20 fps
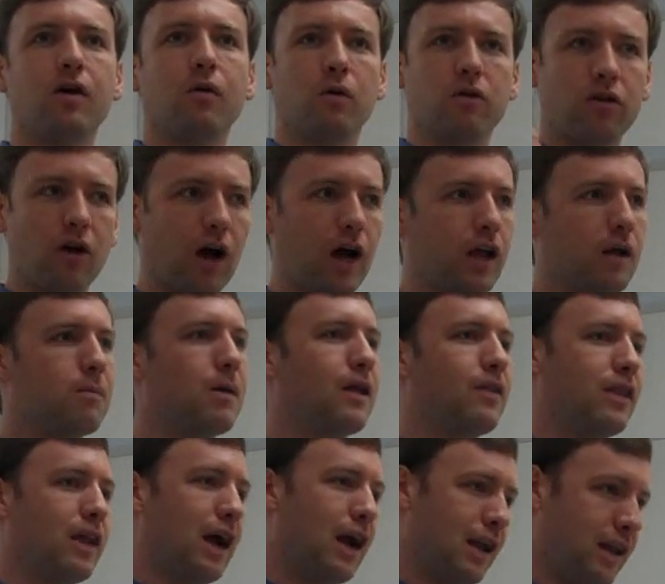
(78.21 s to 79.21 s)
We're talking
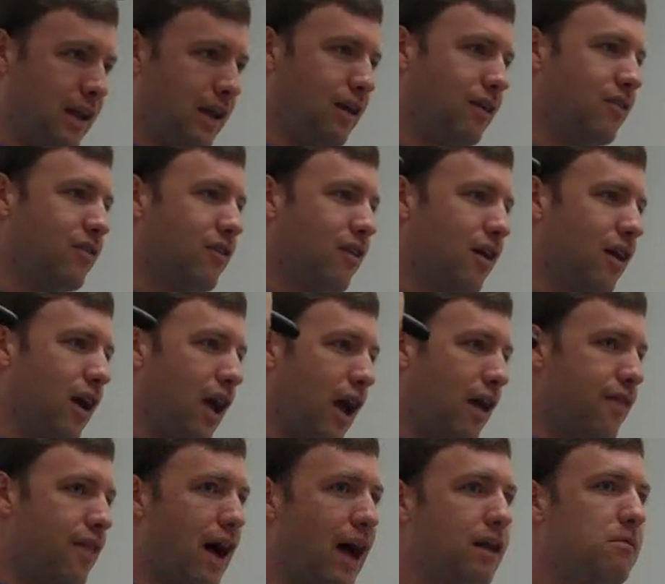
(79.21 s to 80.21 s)
about the ideas.
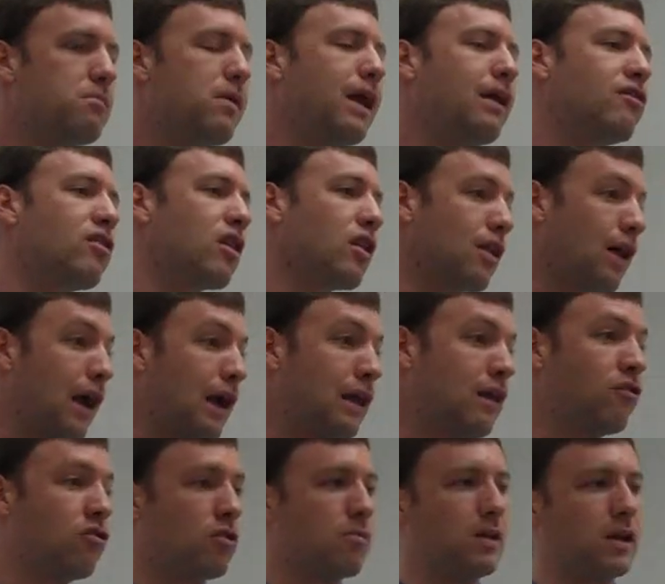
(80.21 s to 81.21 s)
And that makes it a lot
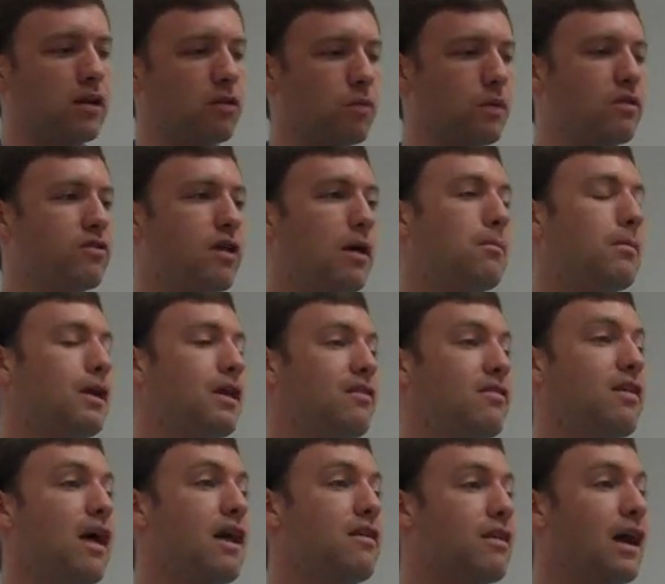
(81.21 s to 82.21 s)
easier because when somebody
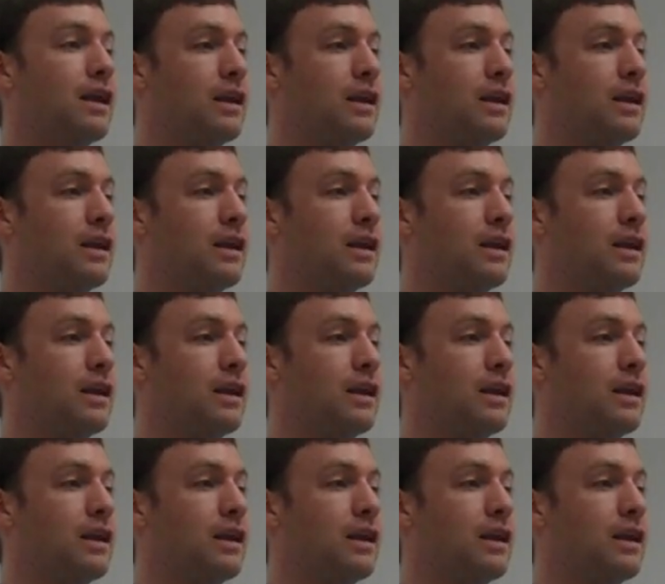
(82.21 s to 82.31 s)
says,